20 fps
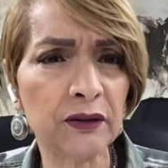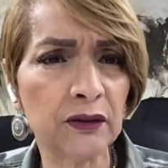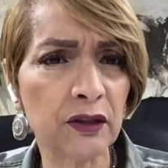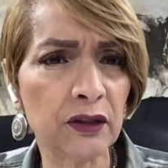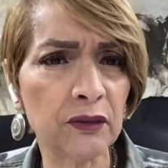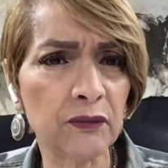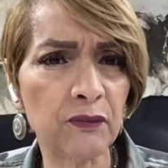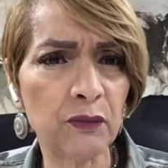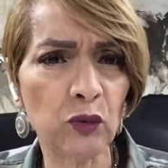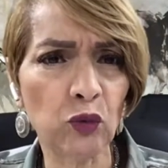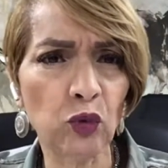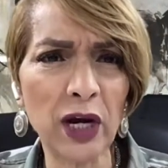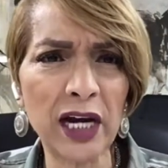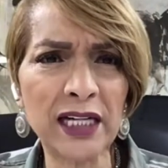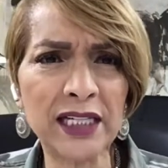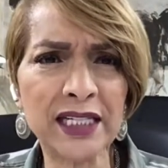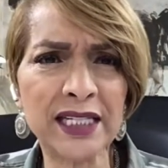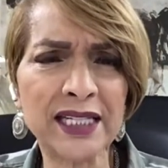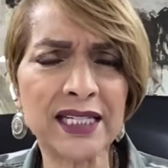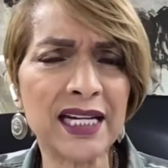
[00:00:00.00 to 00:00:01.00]
the Red
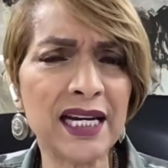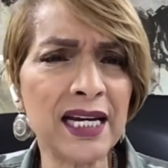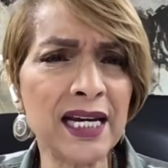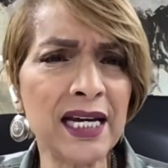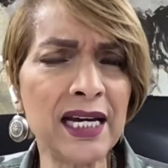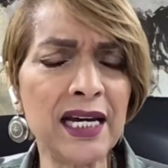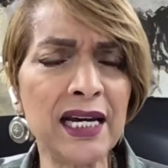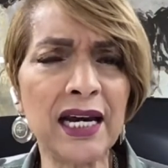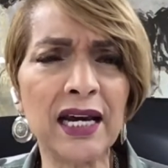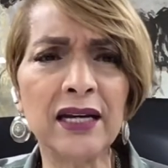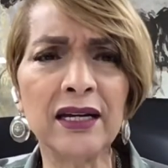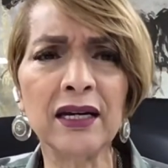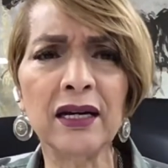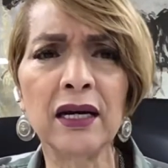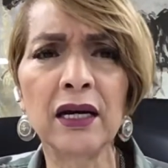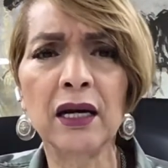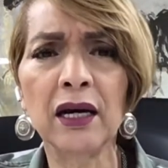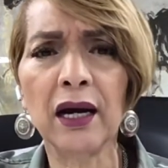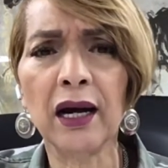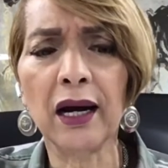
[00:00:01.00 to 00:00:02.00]
Sea and
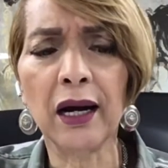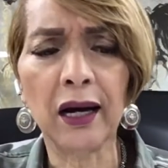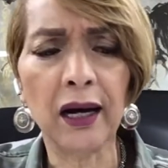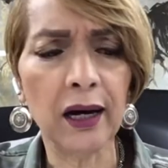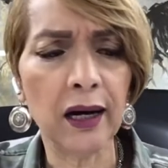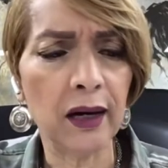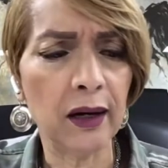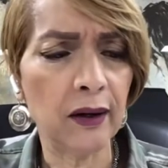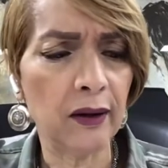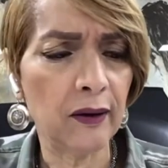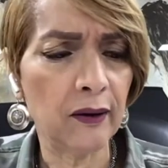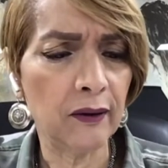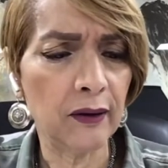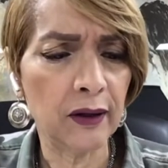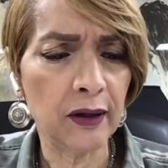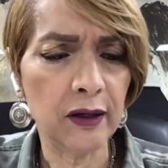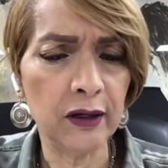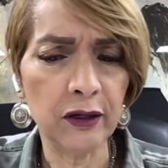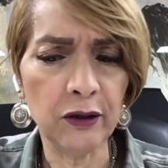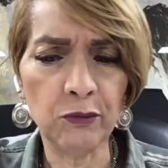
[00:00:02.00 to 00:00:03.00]
uh,
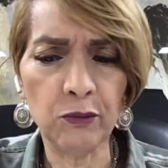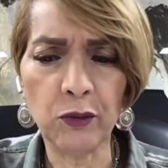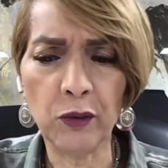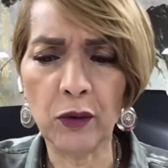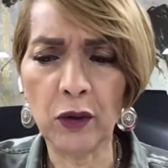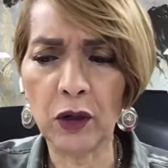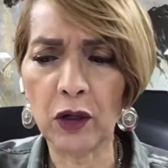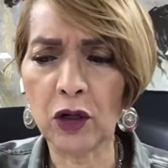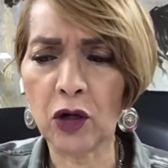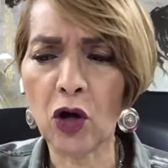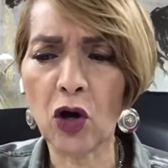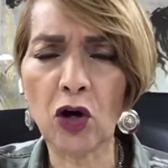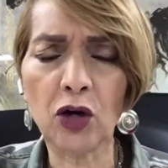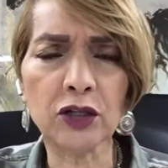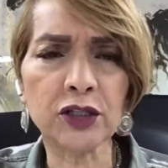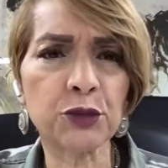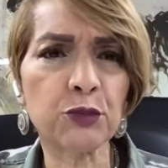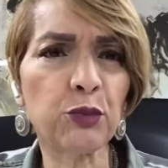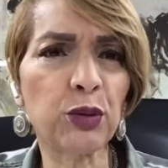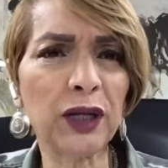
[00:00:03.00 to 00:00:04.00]
he
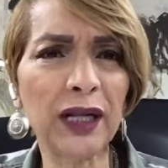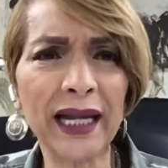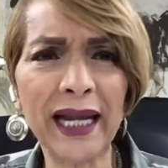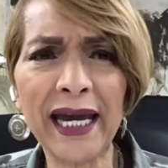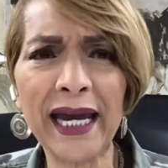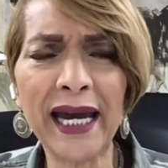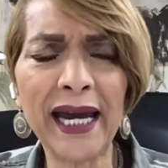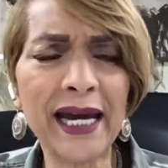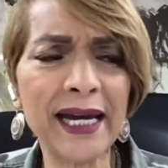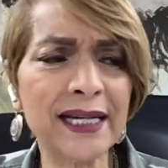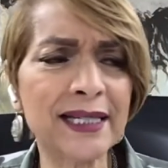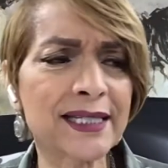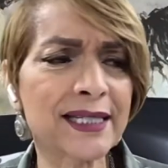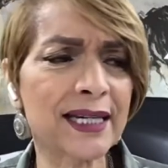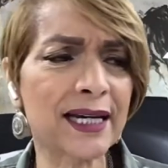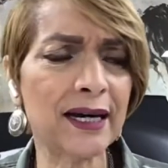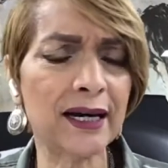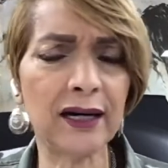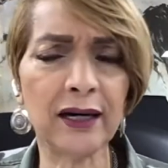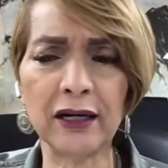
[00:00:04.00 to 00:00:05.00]
caused plagues.
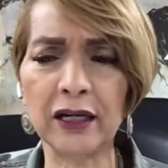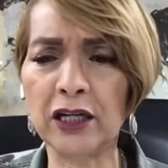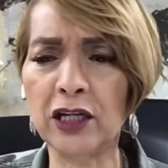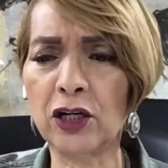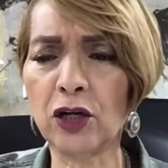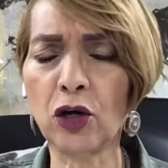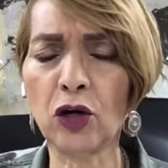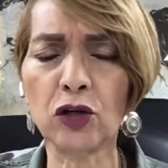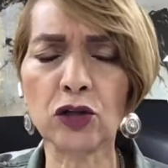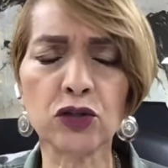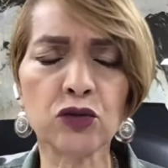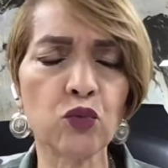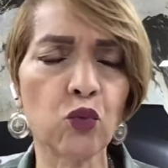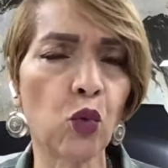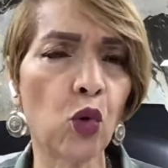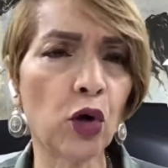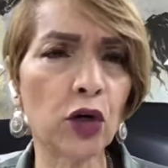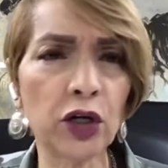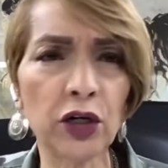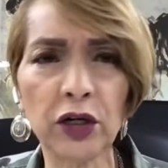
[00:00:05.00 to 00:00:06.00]
Uh, he caused
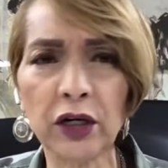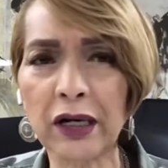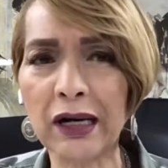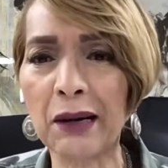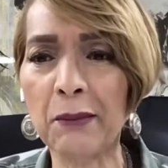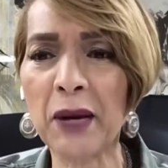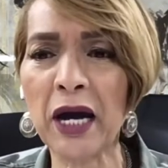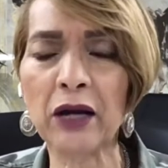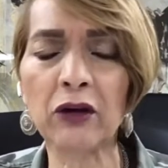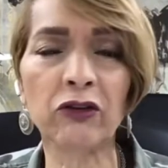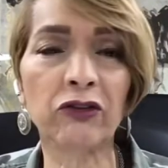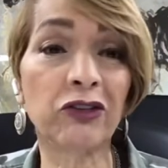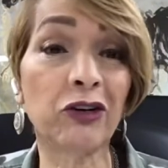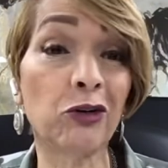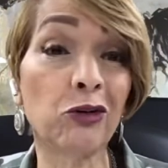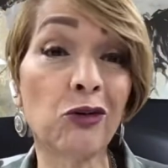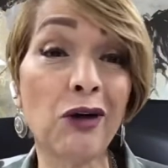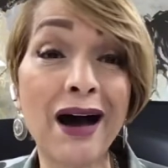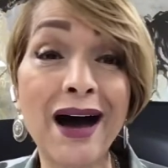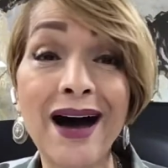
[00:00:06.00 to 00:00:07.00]
water to come out of a
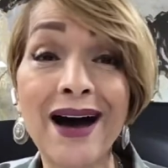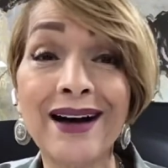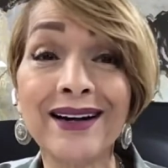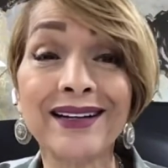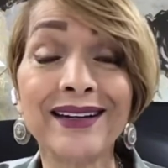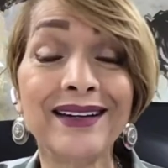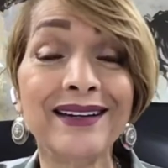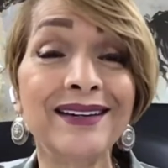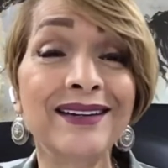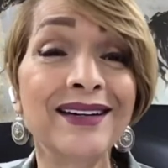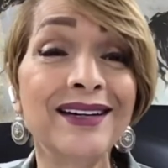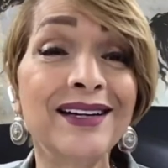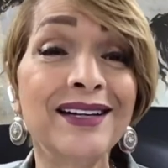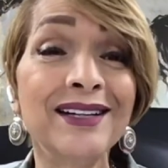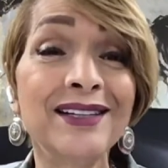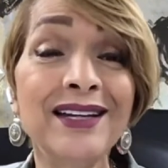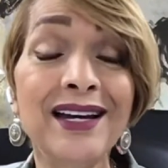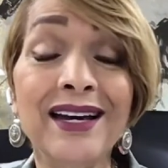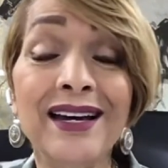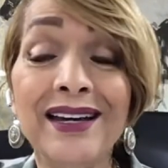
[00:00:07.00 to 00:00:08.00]
rock. And
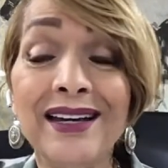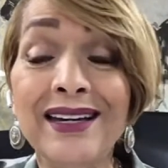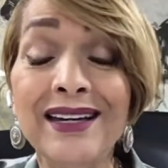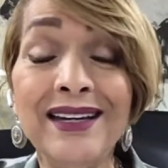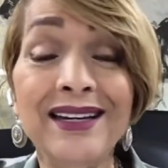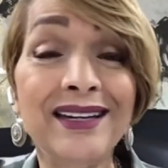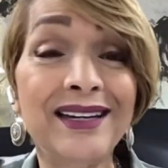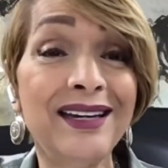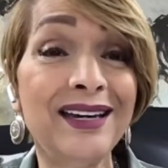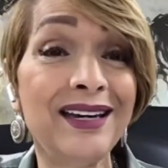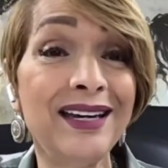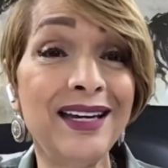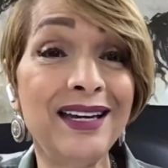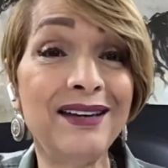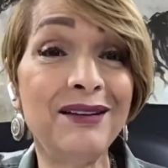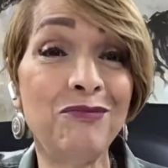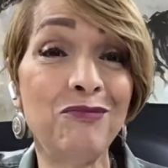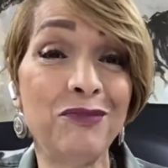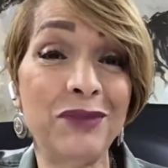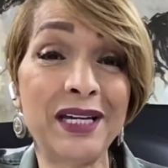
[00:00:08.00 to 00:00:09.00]
uh, he,
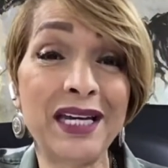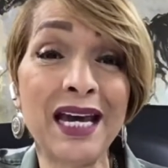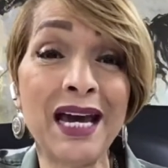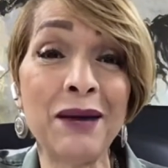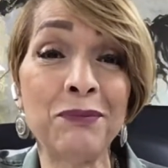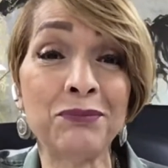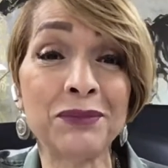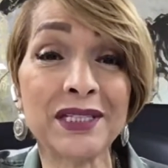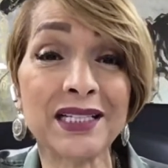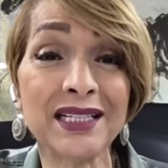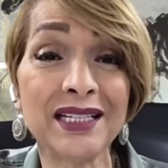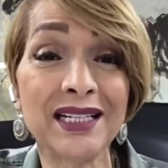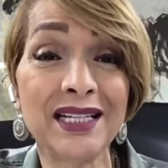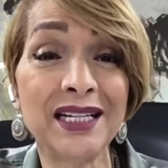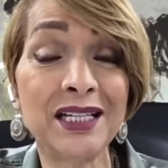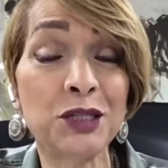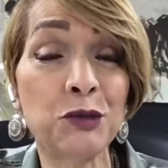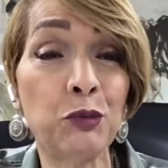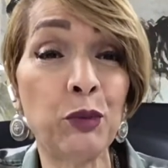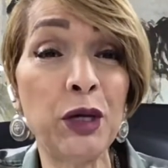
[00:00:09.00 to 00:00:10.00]
he kept
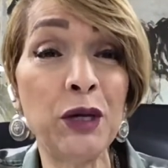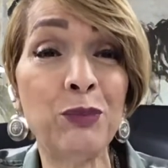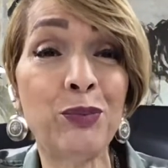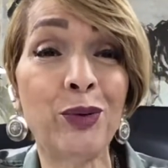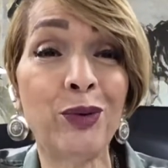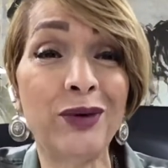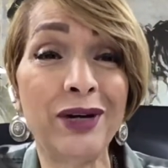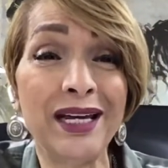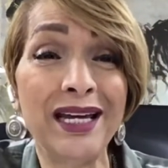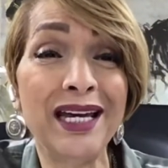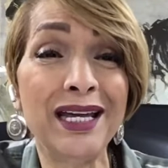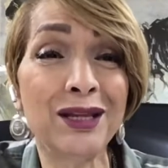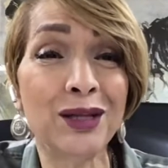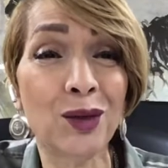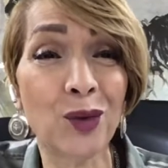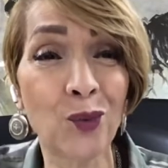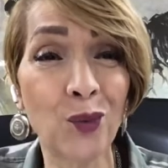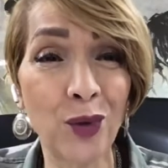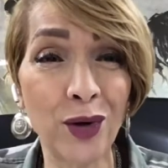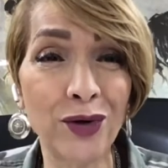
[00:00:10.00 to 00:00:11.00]
his people in the
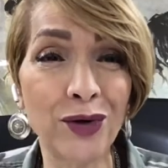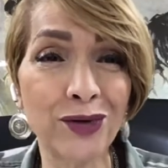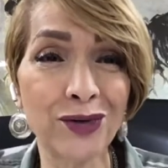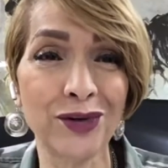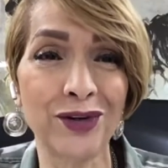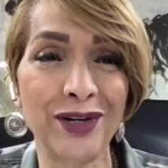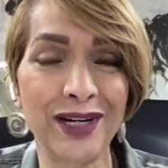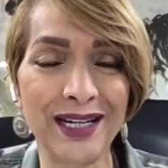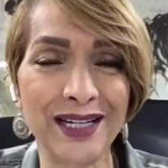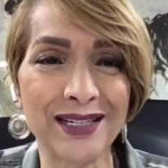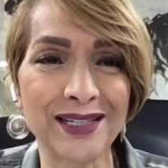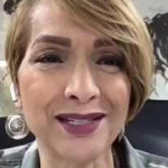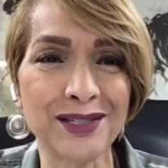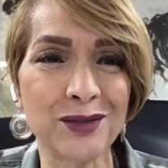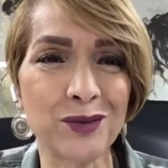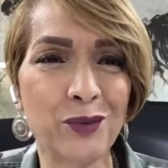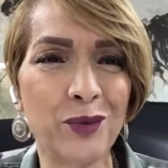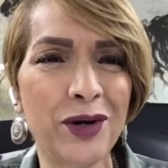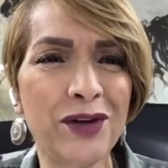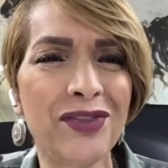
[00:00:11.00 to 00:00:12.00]
wilderness
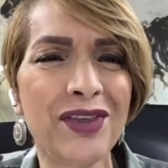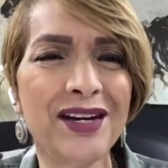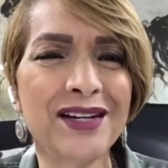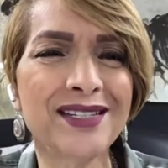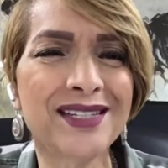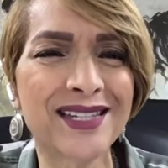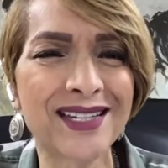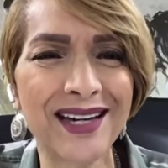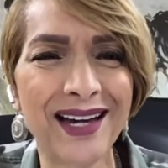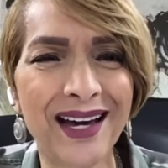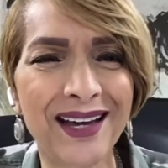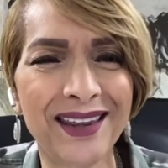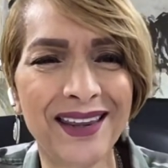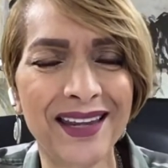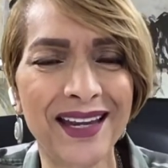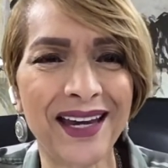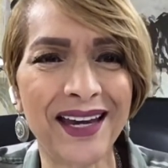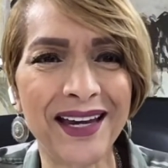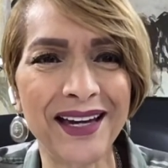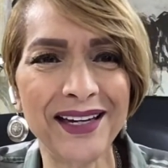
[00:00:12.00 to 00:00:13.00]
where there's
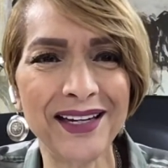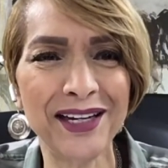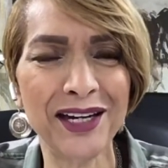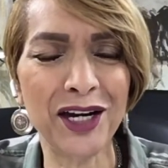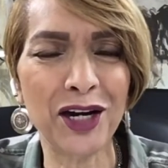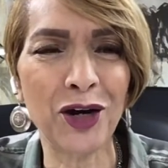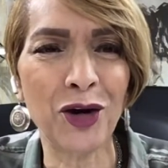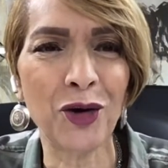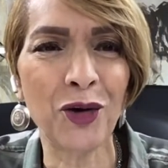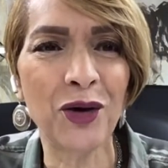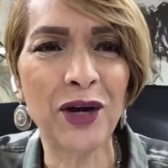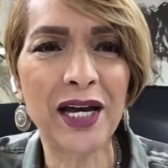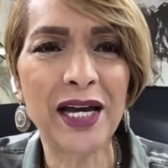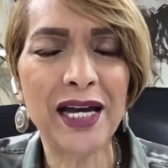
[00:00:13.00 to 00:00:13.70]
nothing, you know.